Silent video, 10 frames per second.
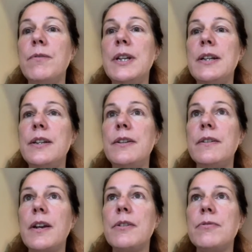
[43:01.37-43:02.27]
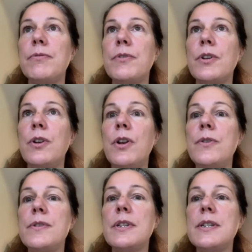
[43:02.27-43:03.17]
really kind of
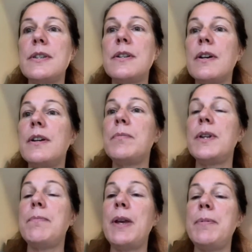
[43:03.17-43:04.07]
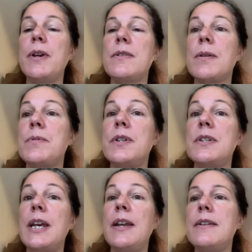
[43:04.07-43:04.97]
closest time and it maybe goes up to
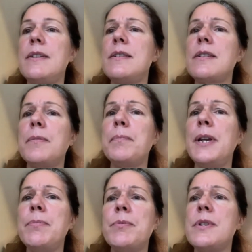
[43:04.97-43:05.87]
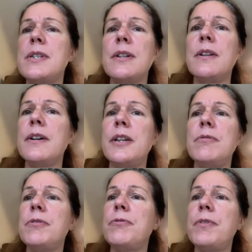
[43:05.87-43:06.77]
10 some people would still argue
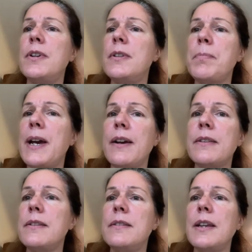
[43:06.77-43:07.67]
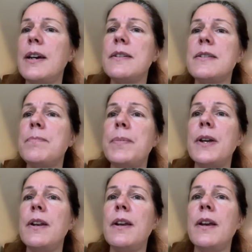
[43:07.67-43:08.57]
for further back than that
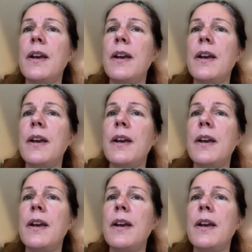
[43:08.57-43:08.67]
but